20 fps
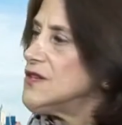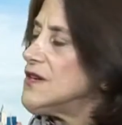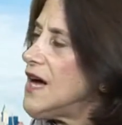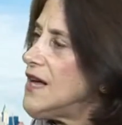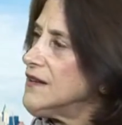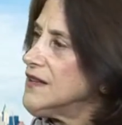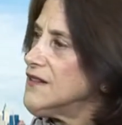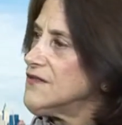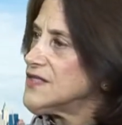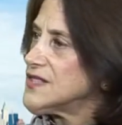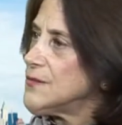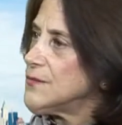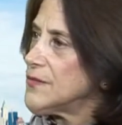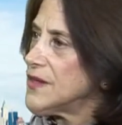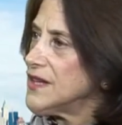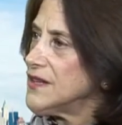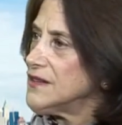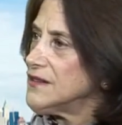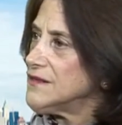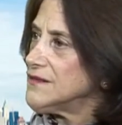I'll give
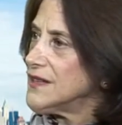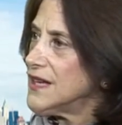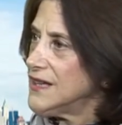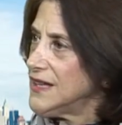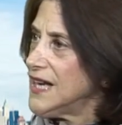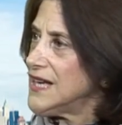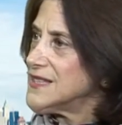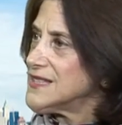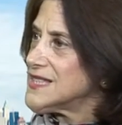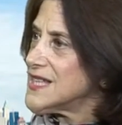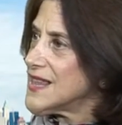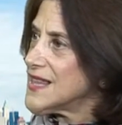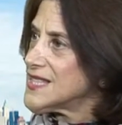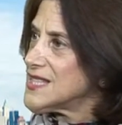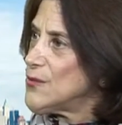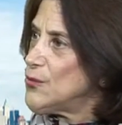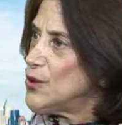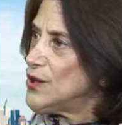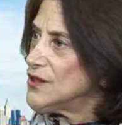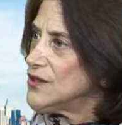something, again, that
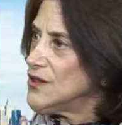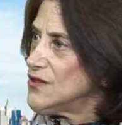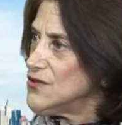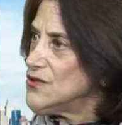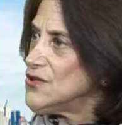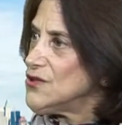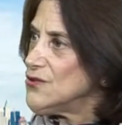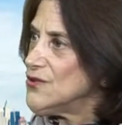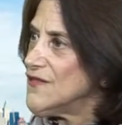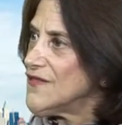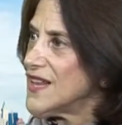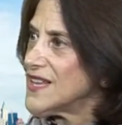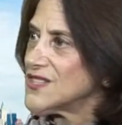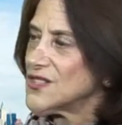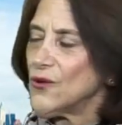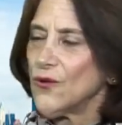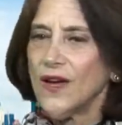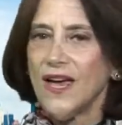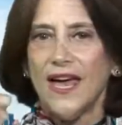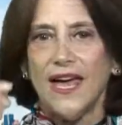someone can do, if that's
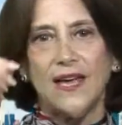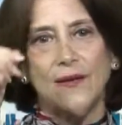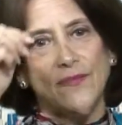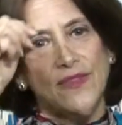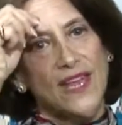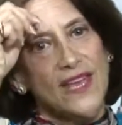okay.